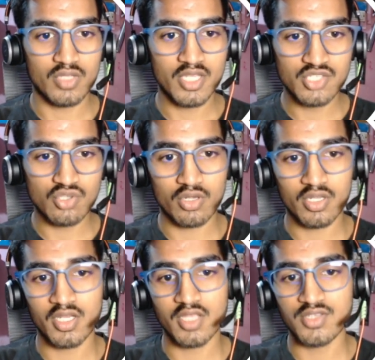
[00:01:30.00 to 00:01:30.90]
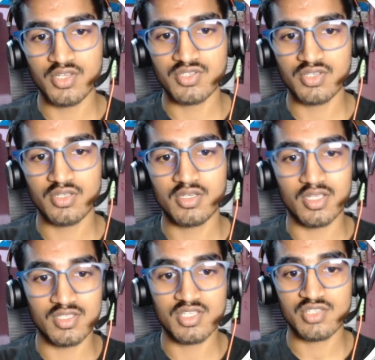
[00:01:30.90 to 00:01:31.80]
each organization
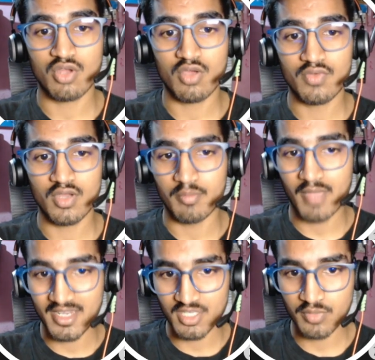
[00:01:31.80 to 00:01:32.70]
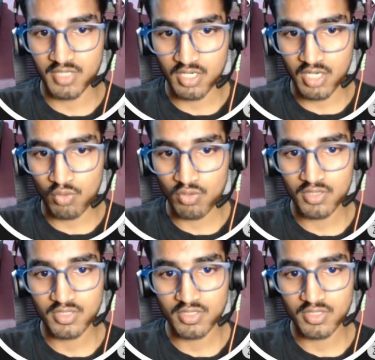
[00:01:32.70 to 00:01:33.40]
consists of a management account,